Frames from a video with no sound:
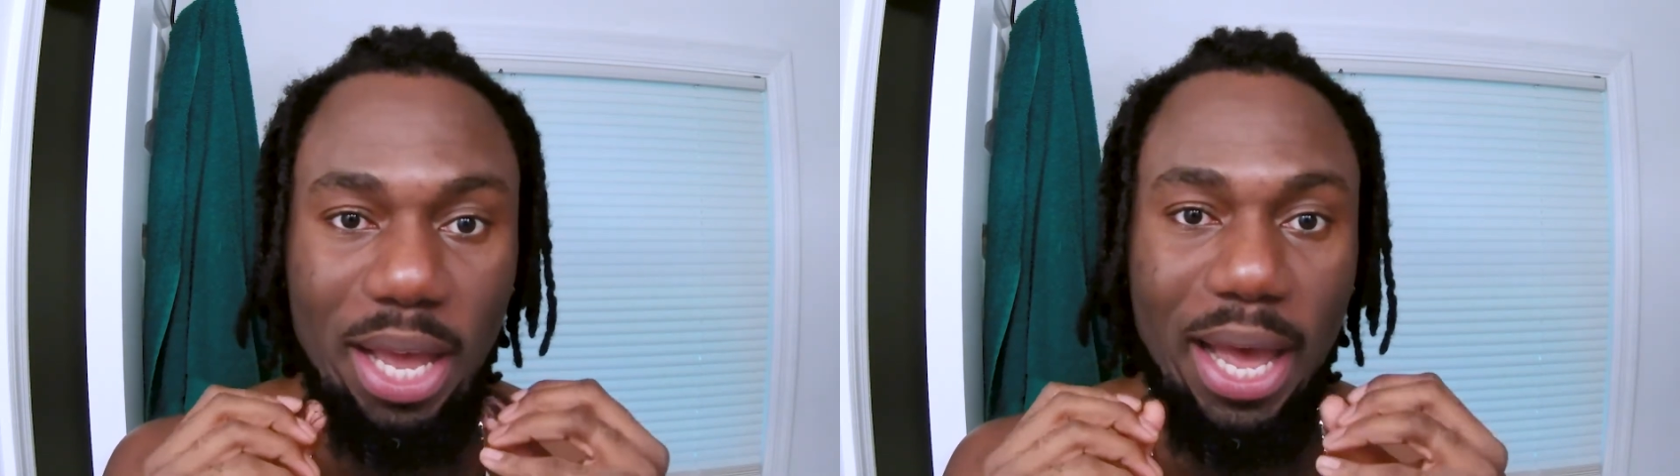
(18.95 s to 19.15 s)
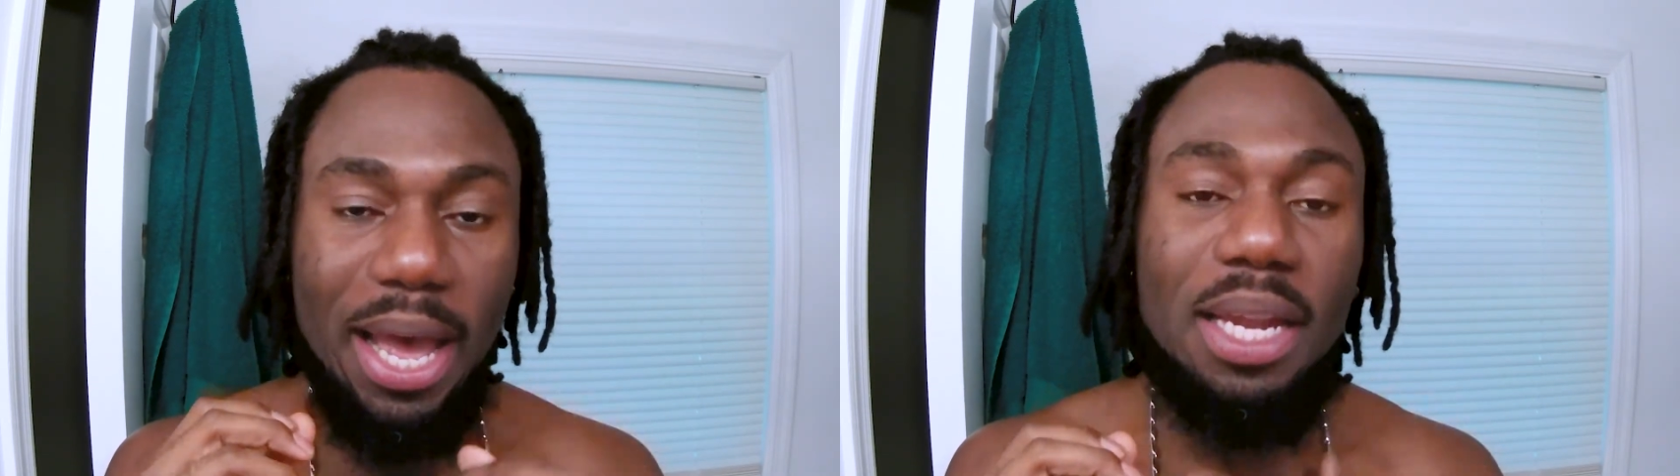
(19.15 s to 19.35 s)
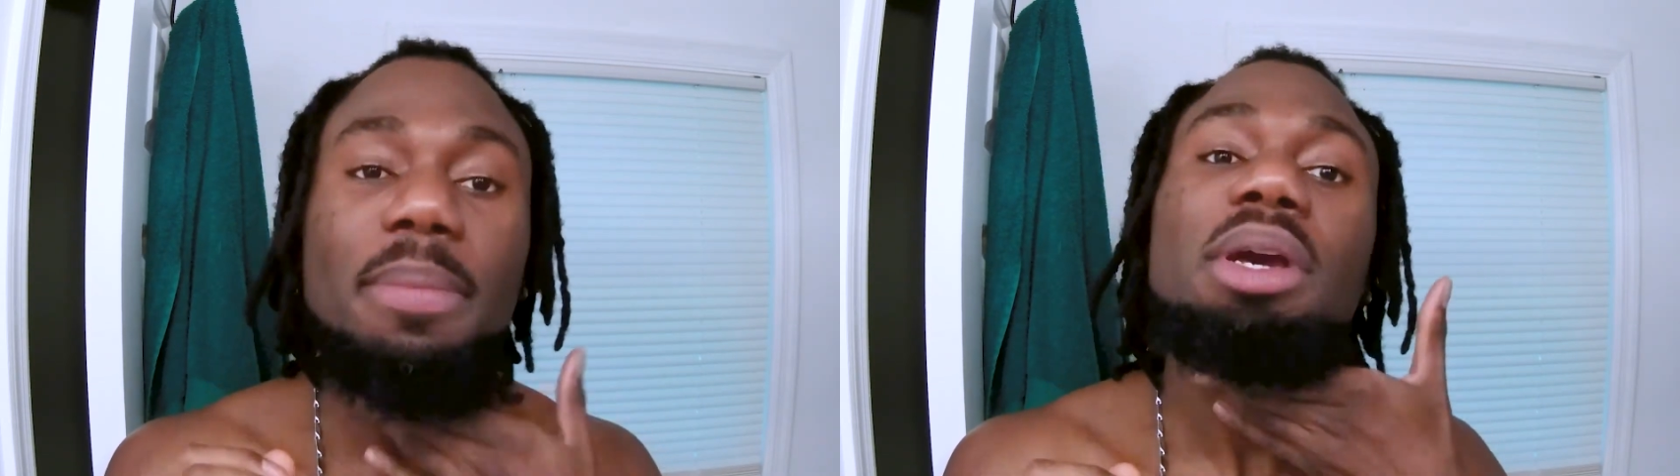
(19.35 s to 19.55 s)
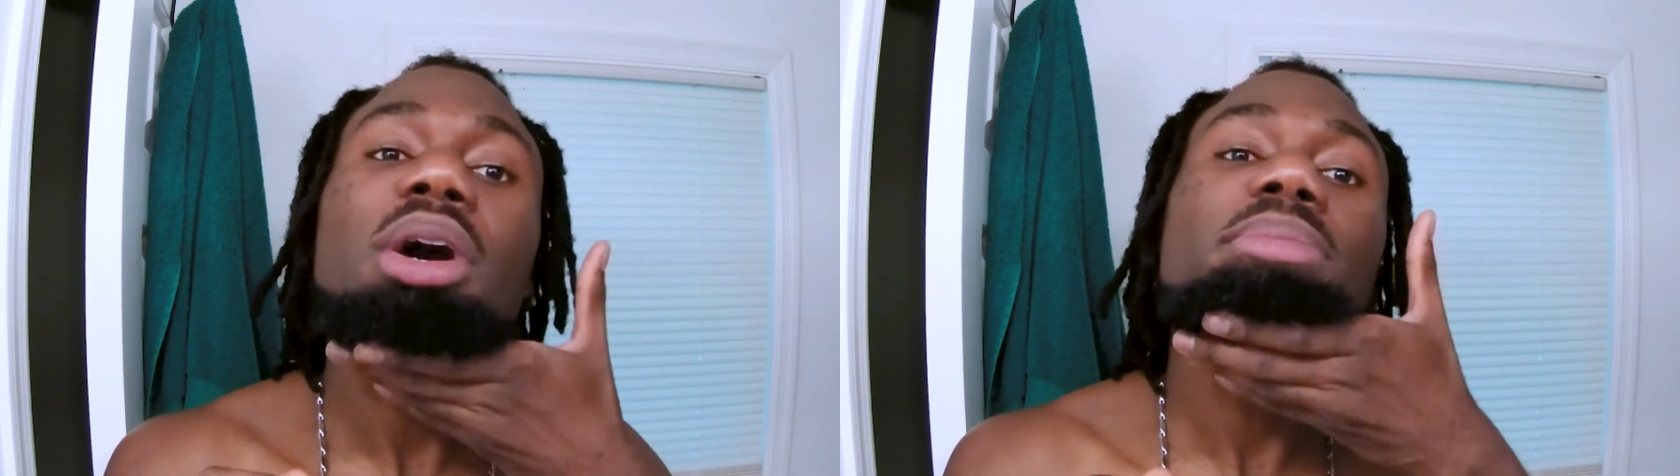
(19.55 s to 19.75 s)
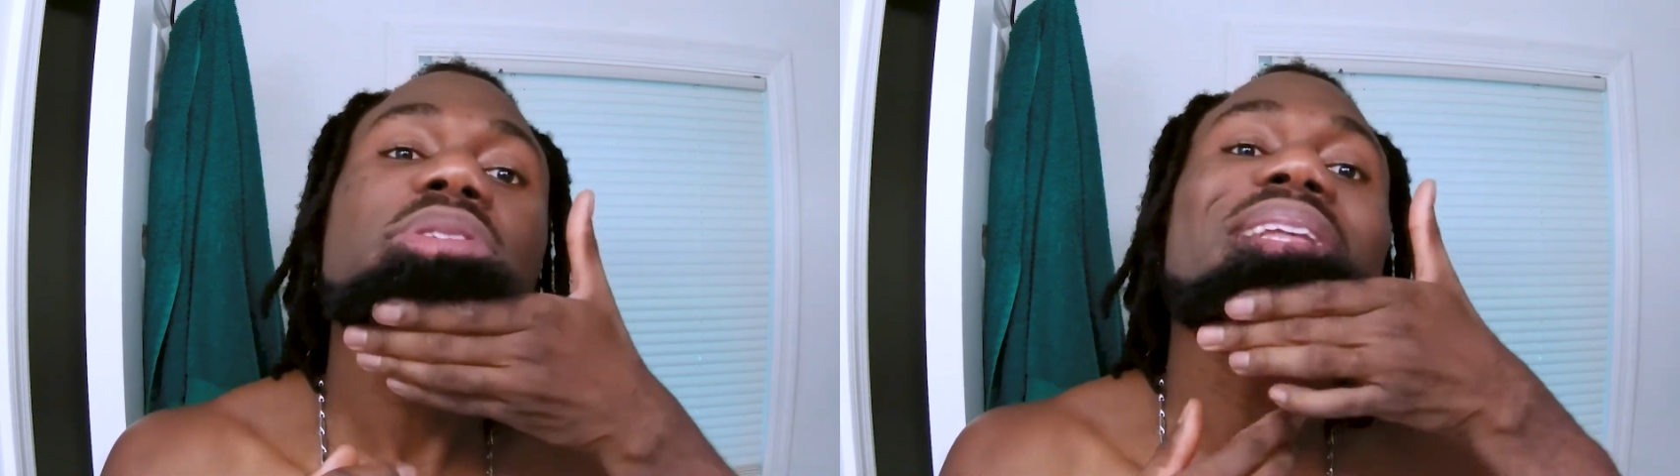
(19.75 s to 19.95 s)
and it
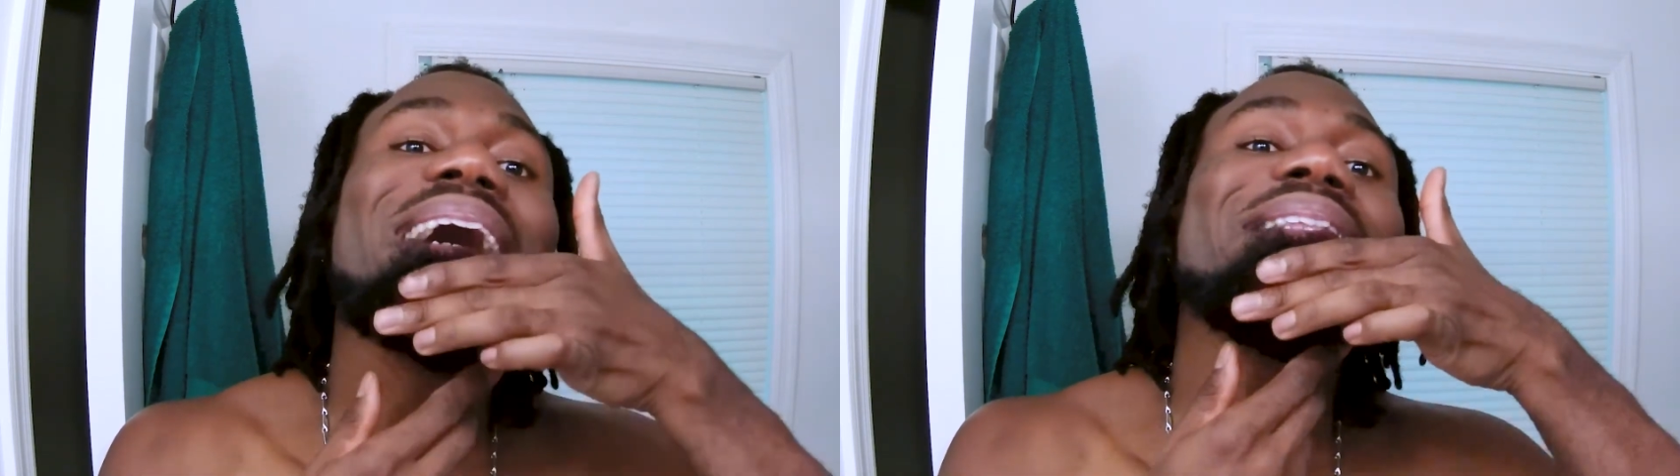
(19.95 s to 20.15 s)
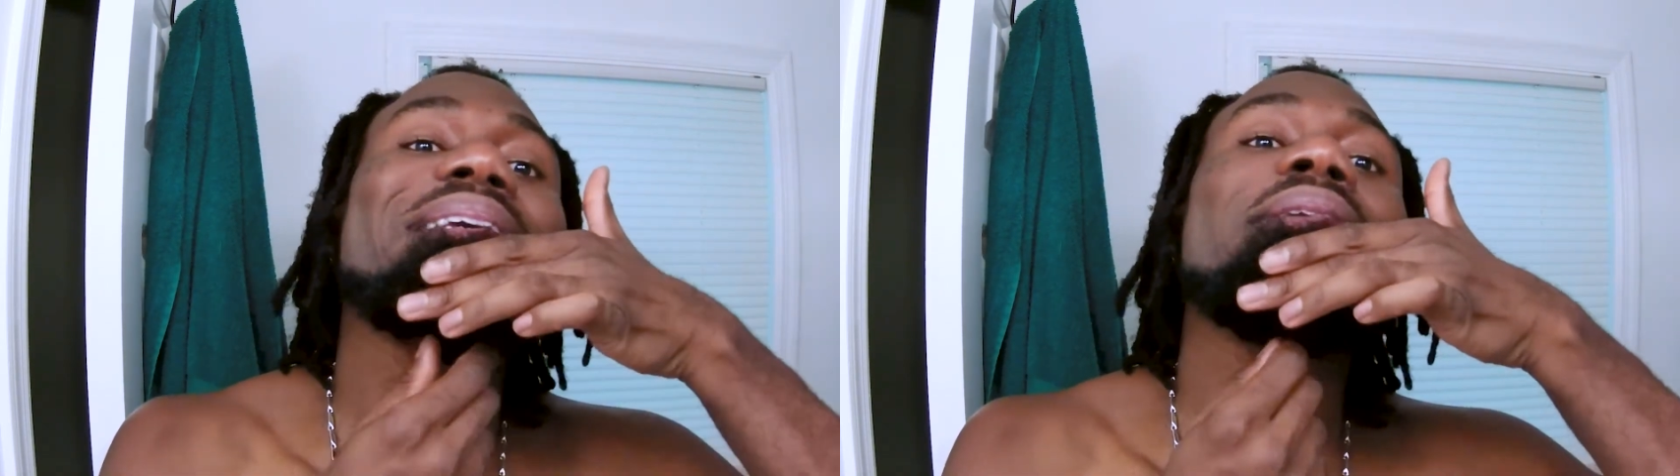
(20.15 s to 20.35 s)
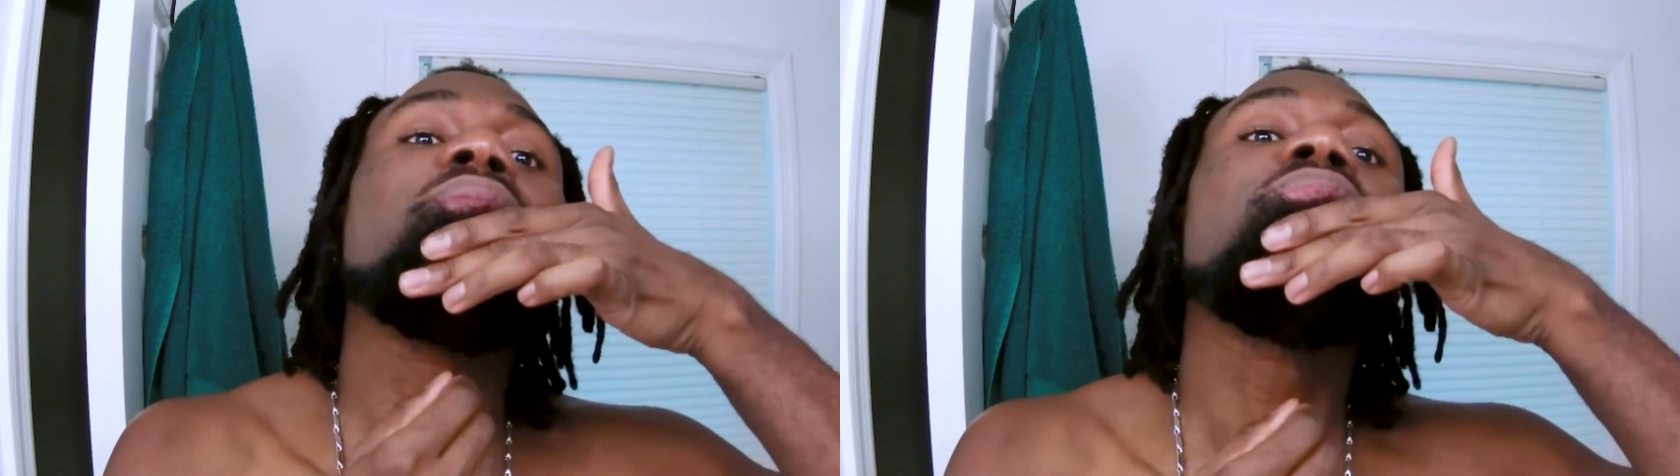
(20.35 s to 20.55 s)
becomes knotty.